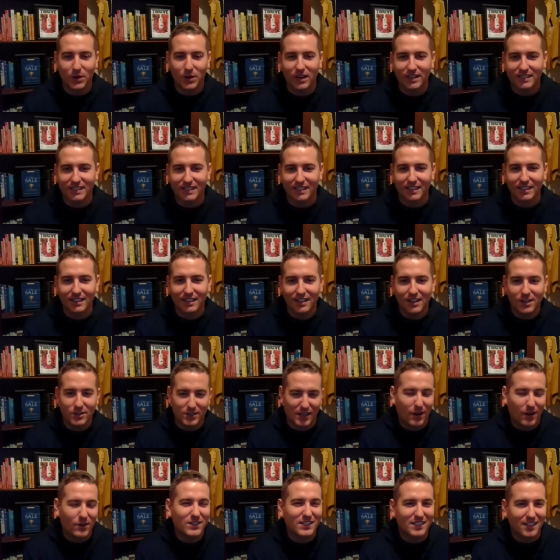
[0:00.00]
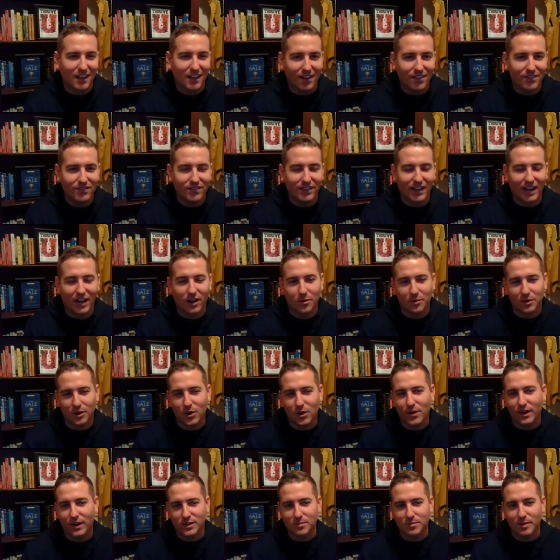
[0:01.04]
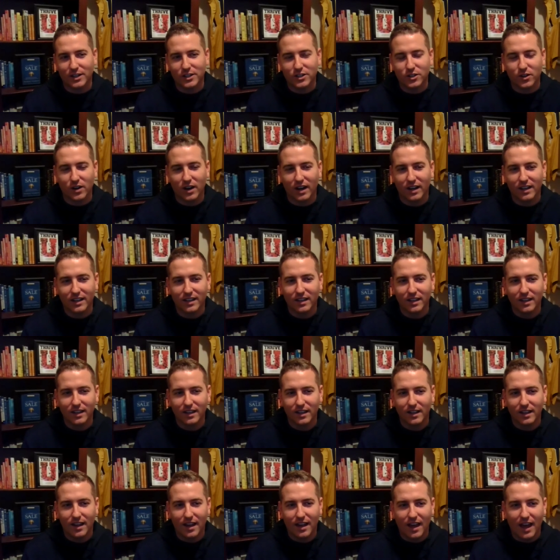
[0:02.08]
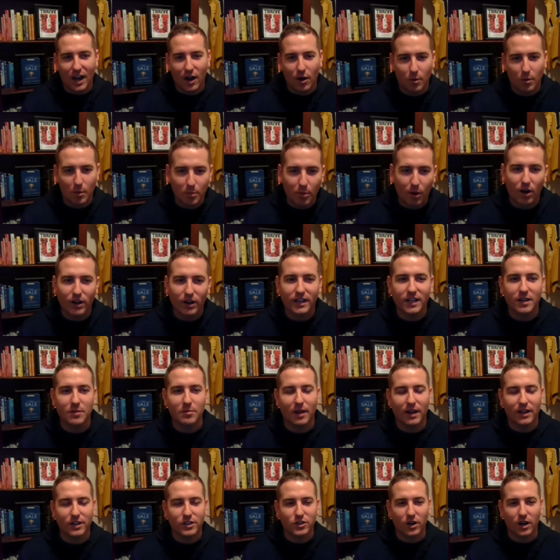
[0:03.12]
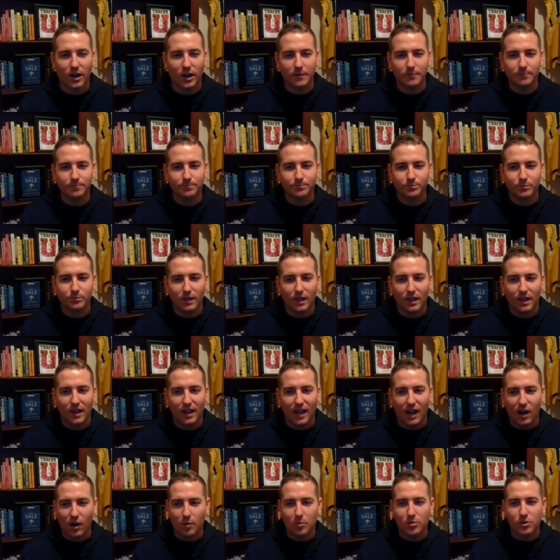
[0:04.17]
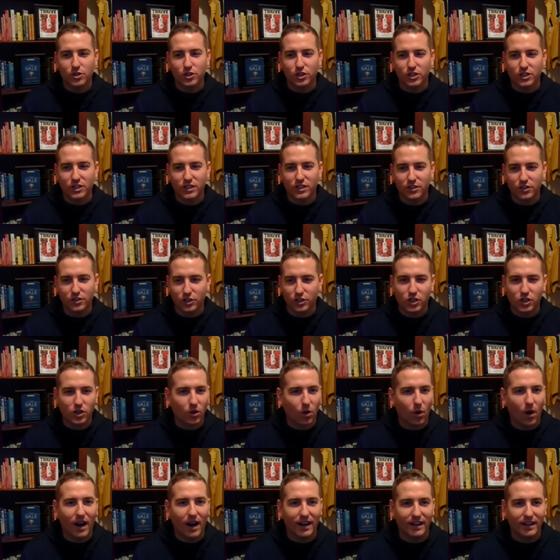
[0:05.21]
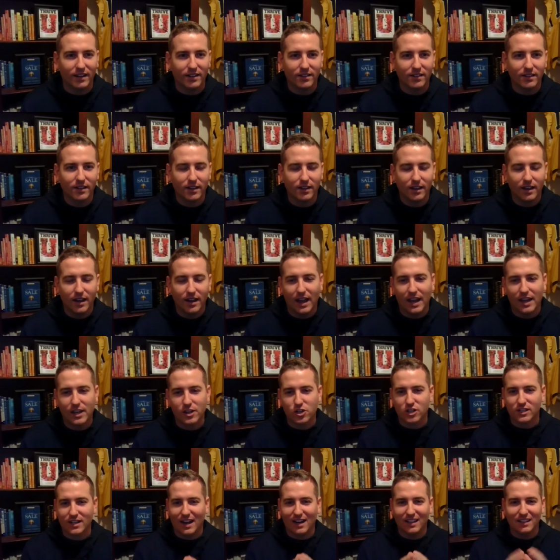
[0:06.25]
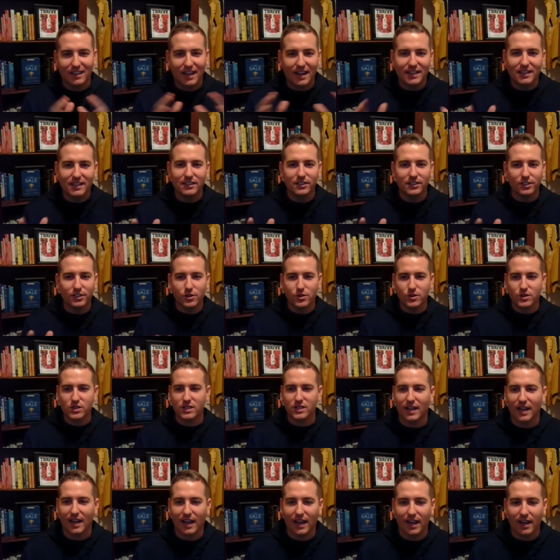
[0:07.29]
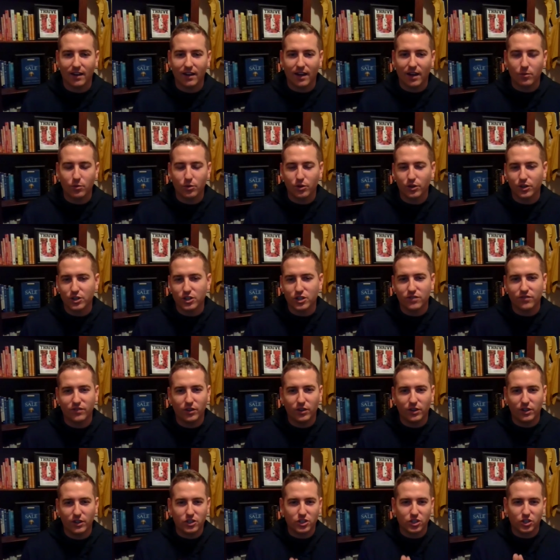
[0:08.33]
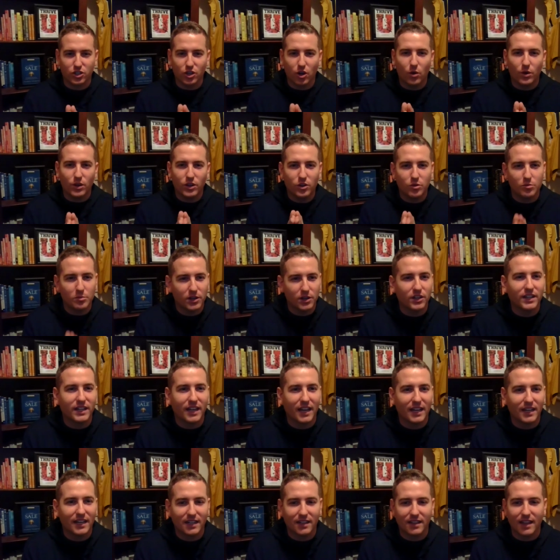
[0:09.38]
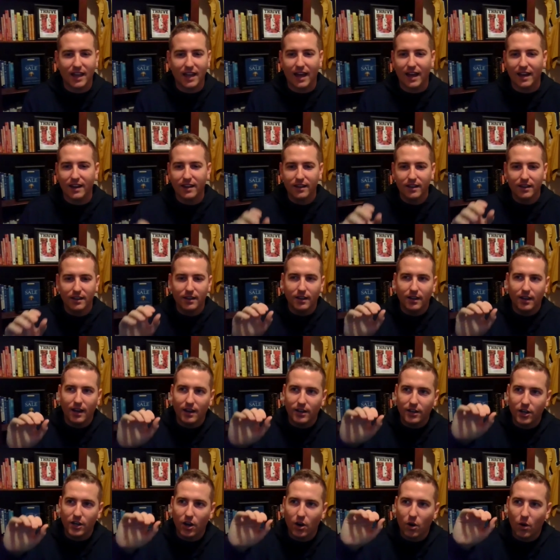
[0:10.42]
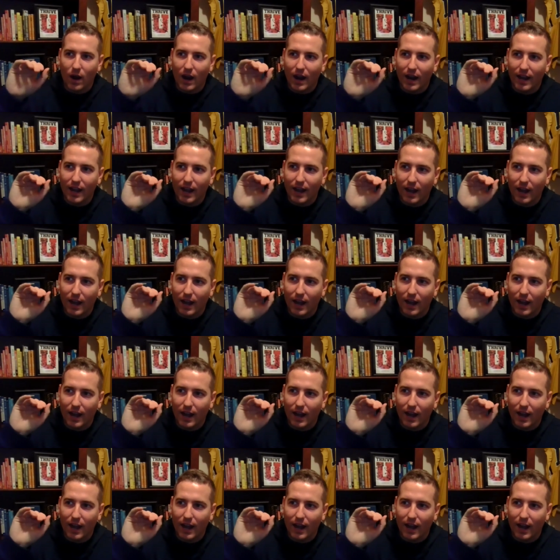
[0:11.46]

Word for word: was and so that was tough and I remember going out to my truck and I were parking my truck I remember just just crying and just kind of letting loose and and really just feeling so humiliated that you know I,